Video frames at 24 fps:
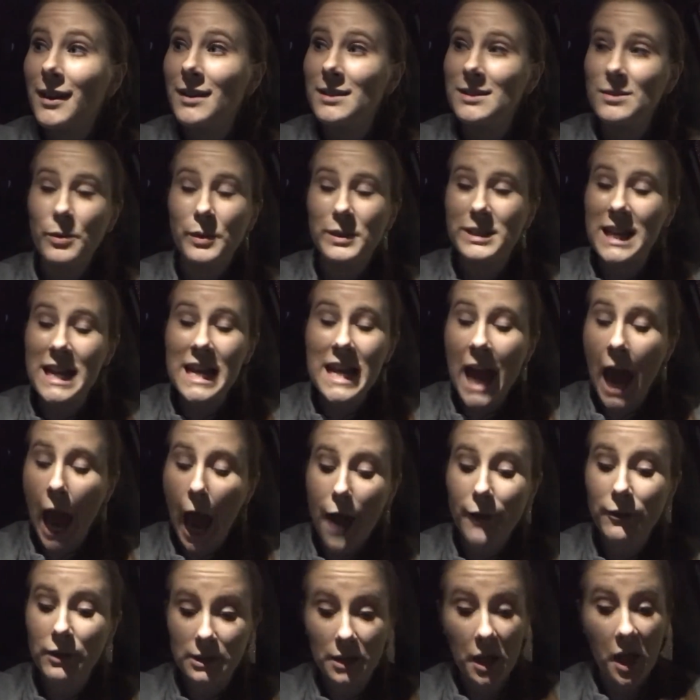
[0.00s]
It didn't
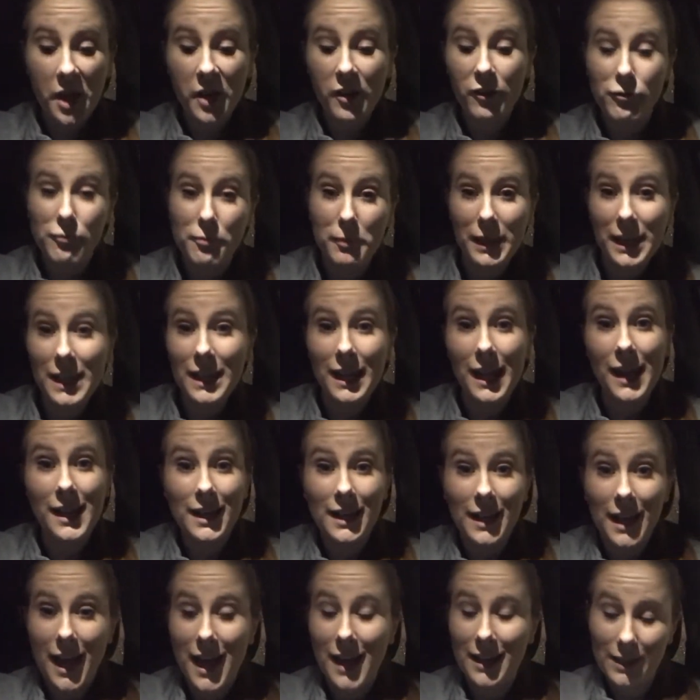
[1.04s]
have a lot of meat
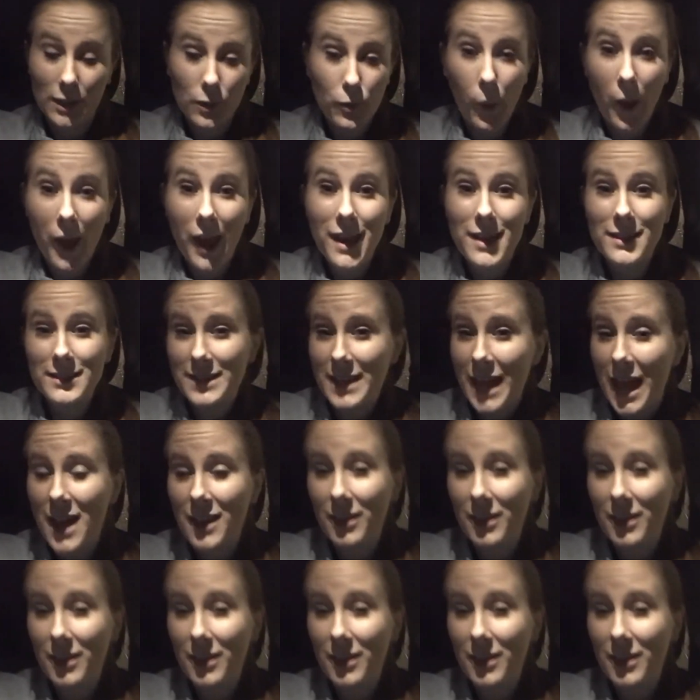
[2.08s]
in it anyways,